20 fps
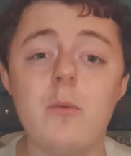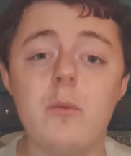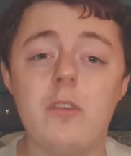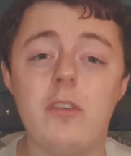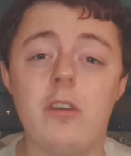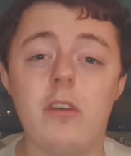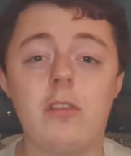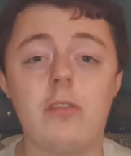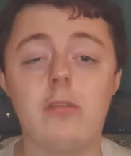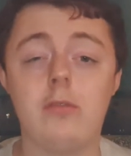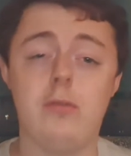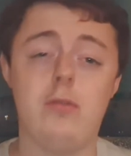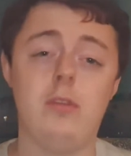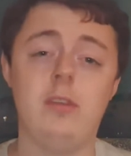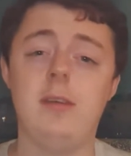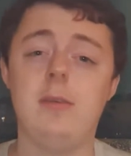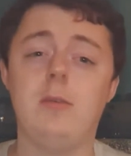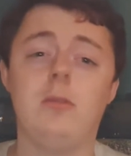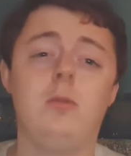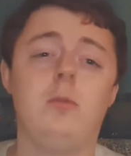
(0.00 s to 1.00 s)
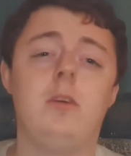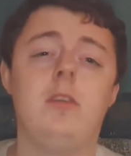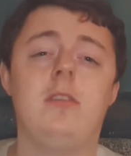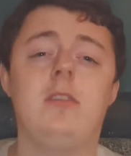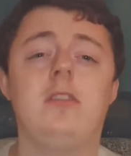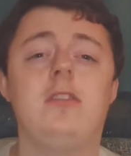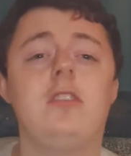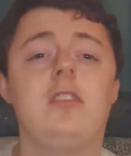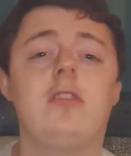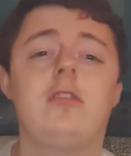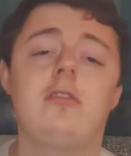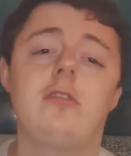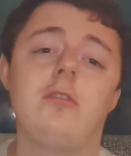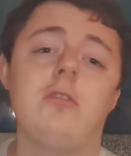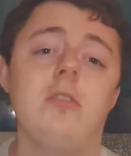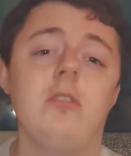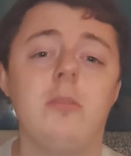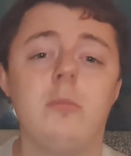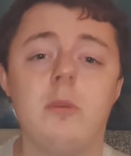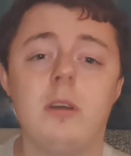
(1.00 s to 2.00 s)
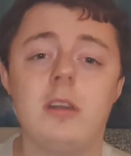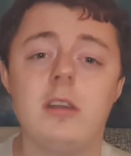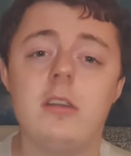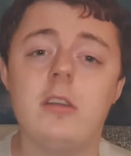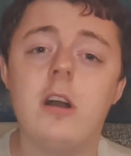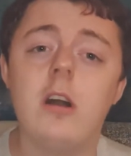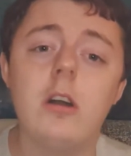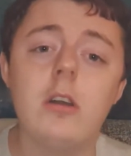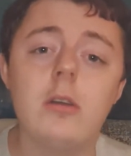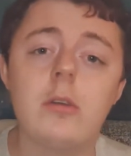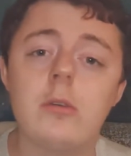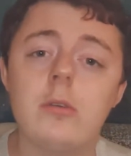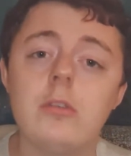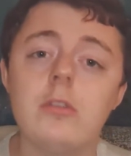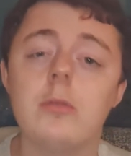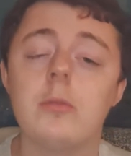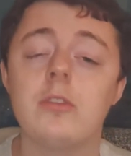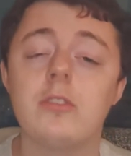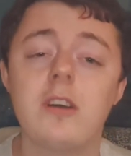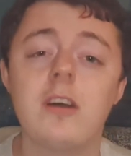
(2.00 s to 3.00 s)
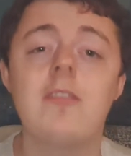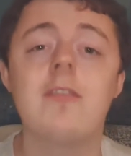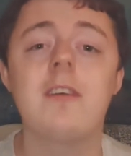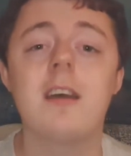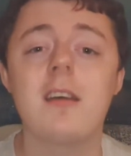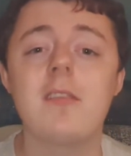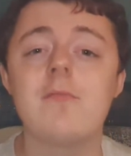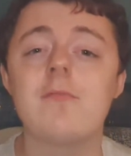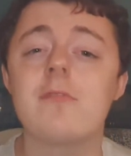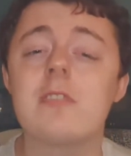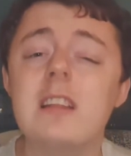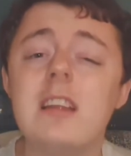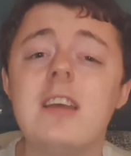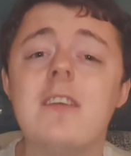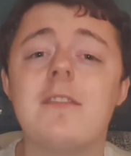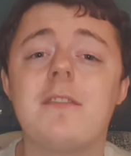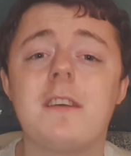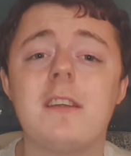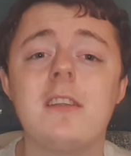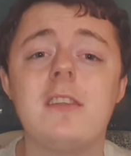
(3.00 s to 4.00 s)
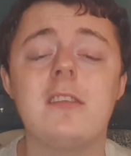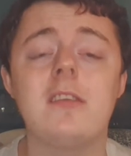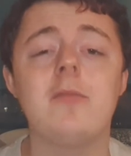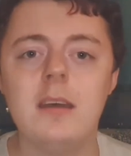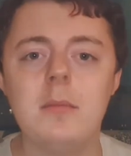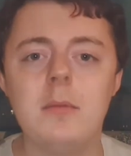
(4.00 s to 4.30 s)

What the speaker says: which I saw there was one suggestion on one of the articles which I found really offensive.